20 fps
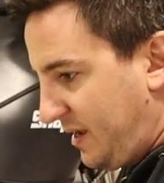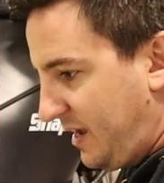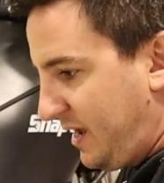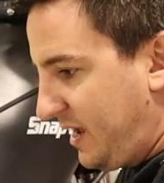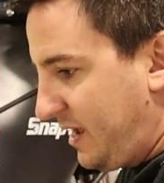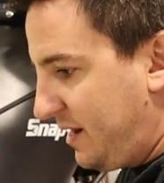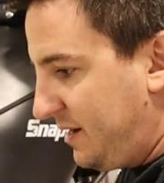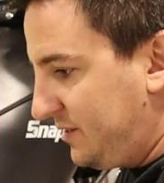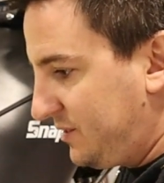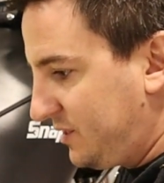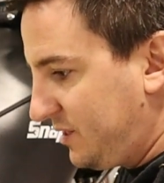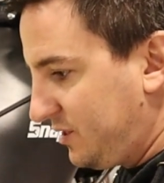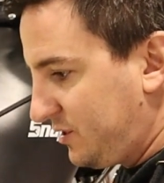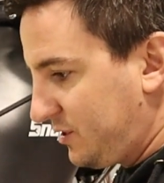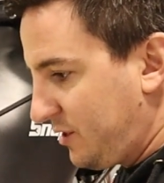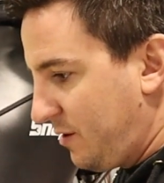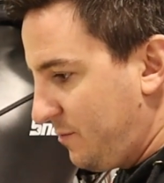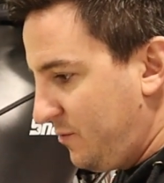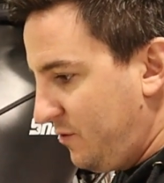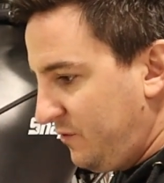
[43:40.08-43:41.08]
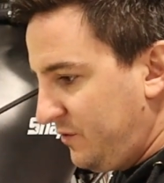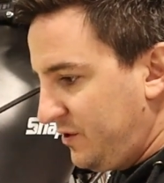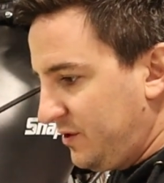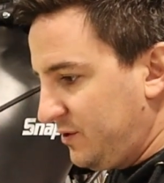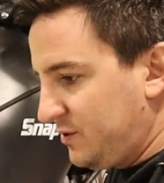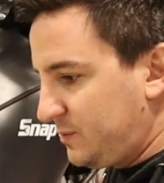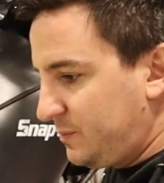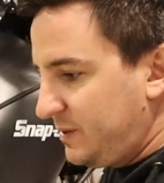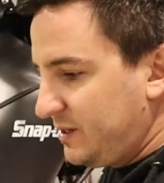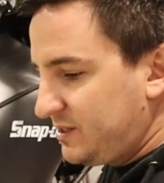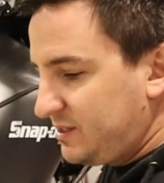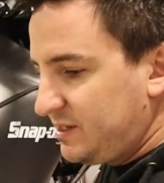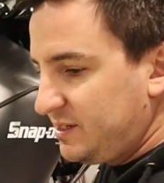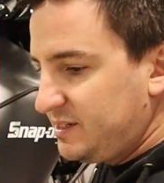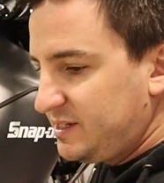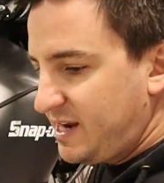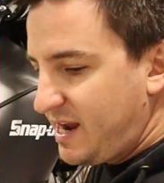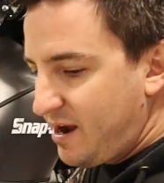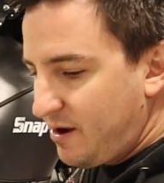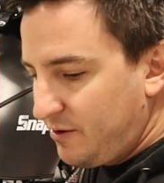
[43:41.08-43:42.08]
and it's going to start moving those
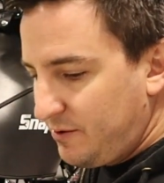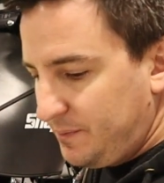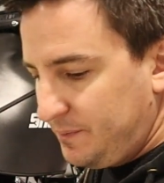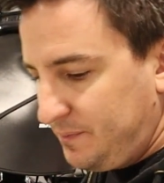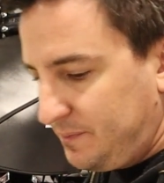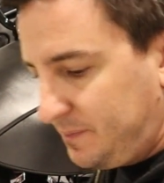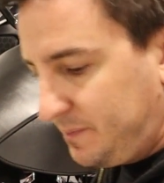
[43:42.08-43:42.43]
pistons out.